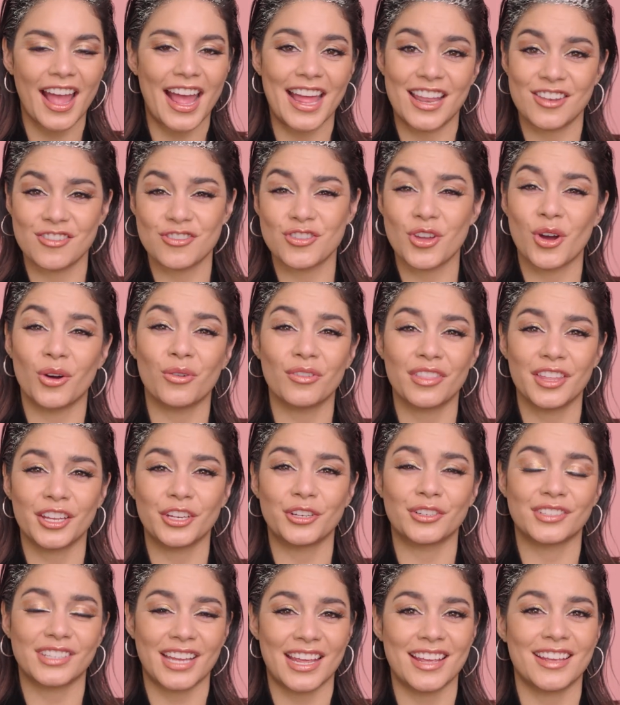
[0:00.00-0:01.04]
and know that
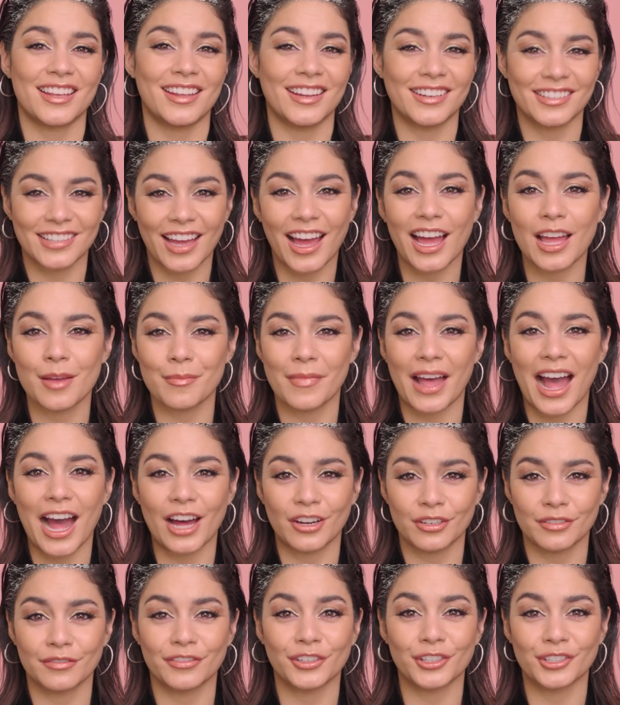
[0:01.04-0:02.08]
you're taking time
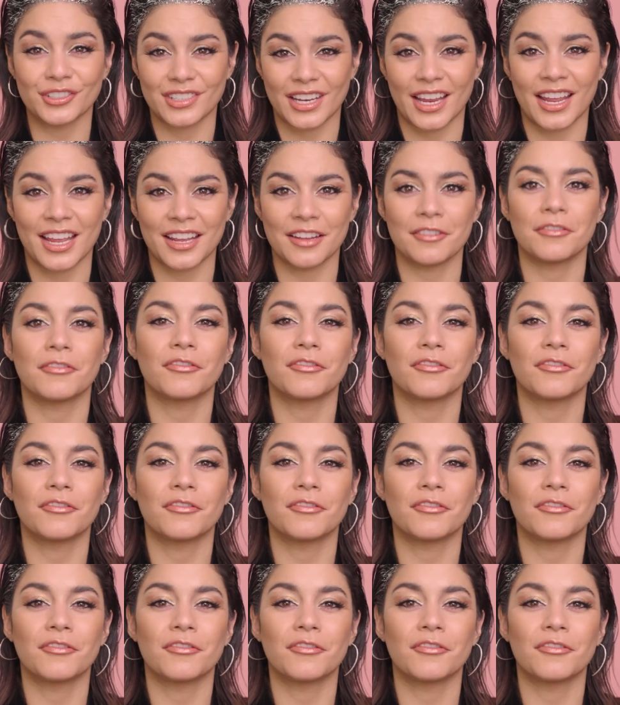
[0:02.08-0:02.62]
out of your day